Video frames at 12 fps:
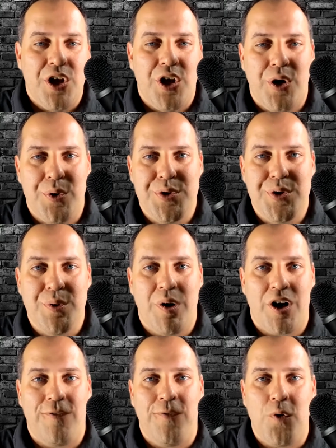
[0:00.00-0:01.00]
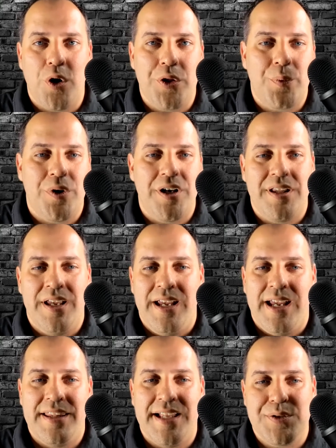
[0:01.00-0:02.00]
go to our fourth one,
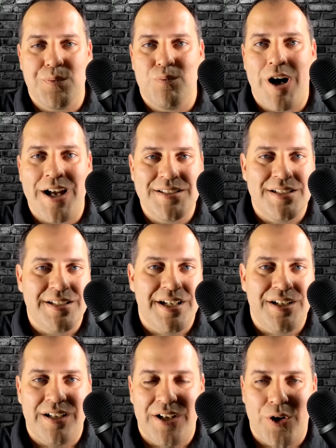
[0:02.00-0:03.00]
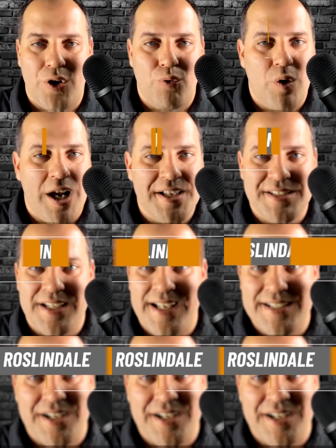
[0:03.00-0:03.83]
and that's Rosendale, or Rossi as